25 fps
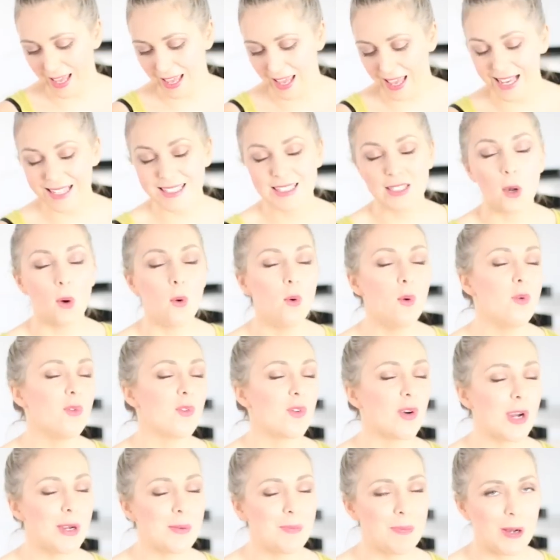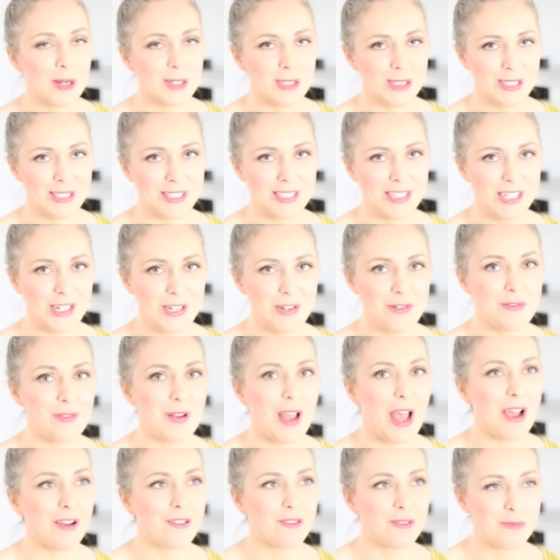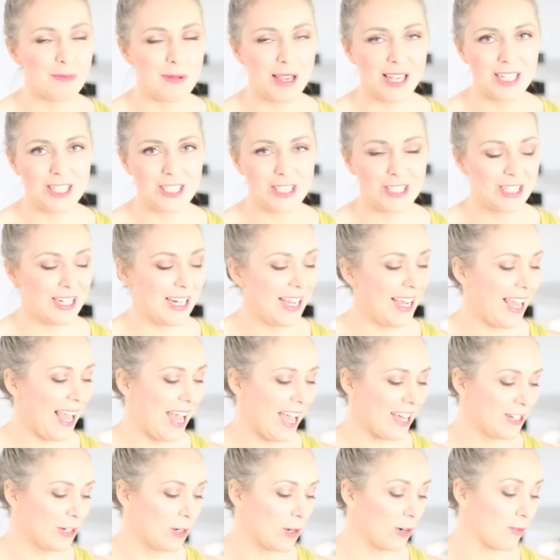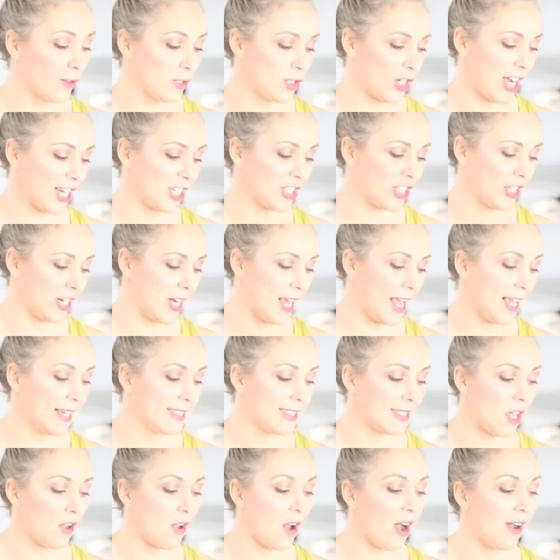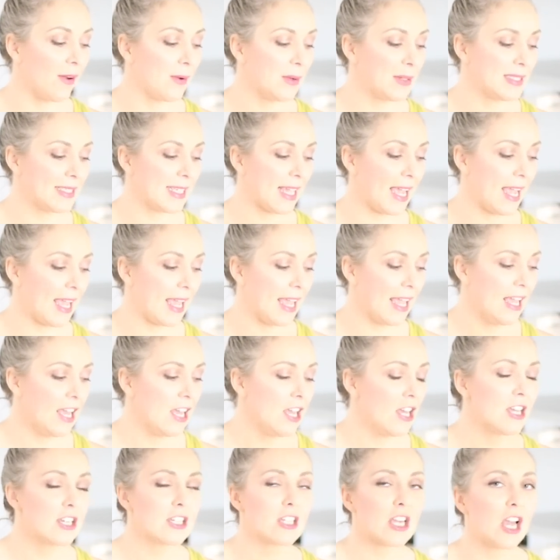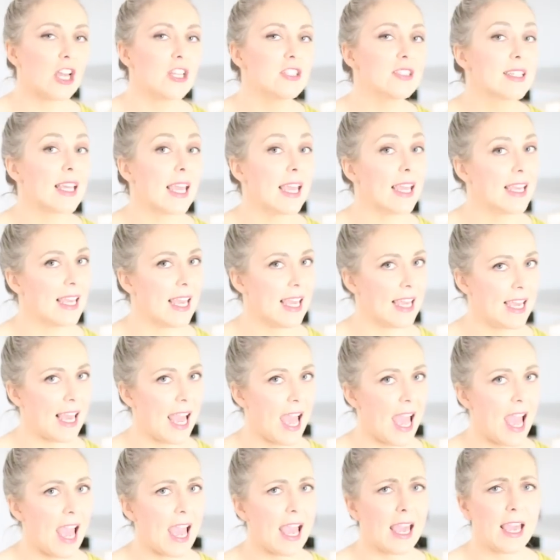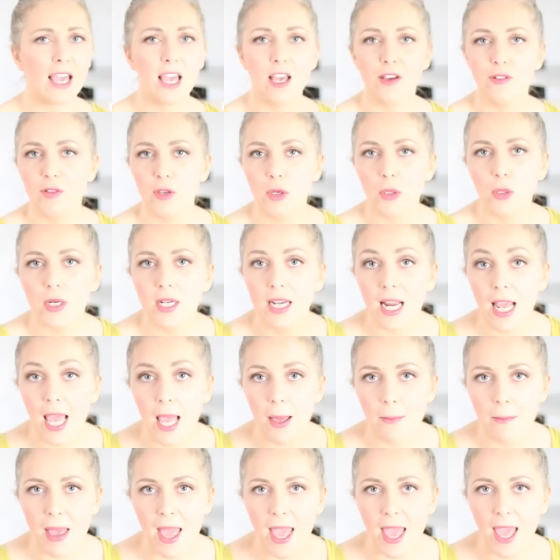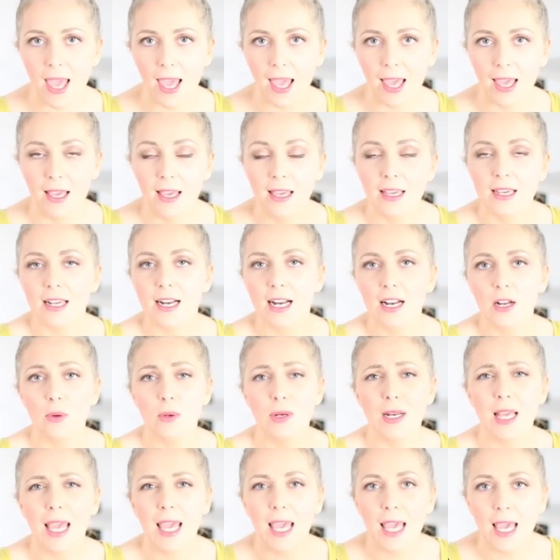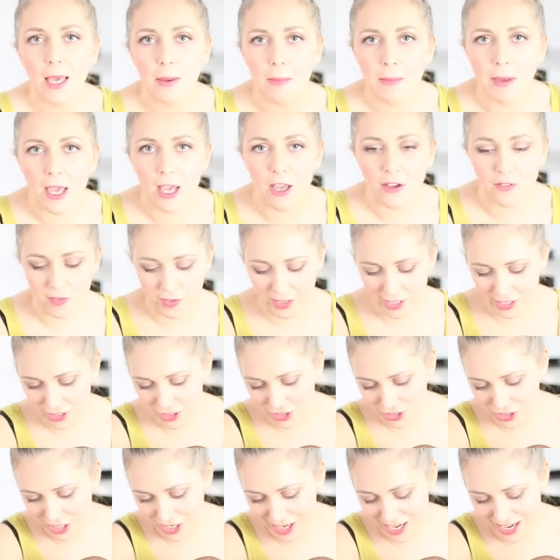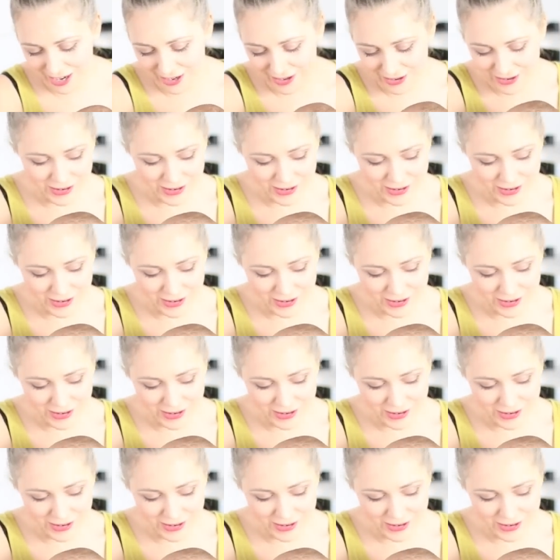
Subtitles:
It's all very positive, affirmation-y and law of attraction-y. So I would say, go to Kiki K if you can hear me. Can anyone hear me over this show?